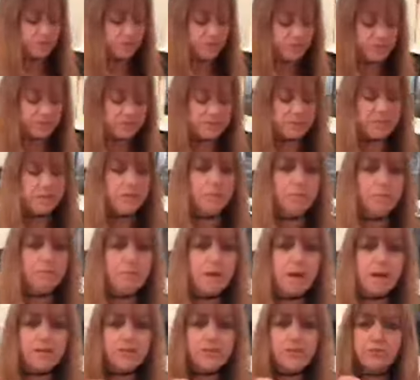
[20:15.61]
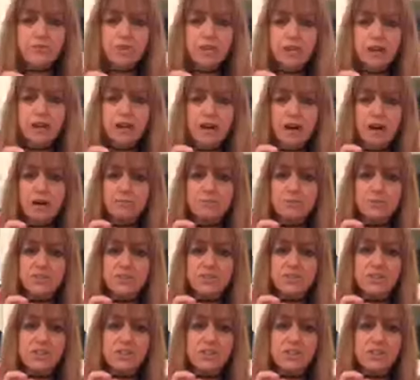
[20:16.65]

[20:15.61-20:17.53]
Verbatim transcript: these little measuring cups,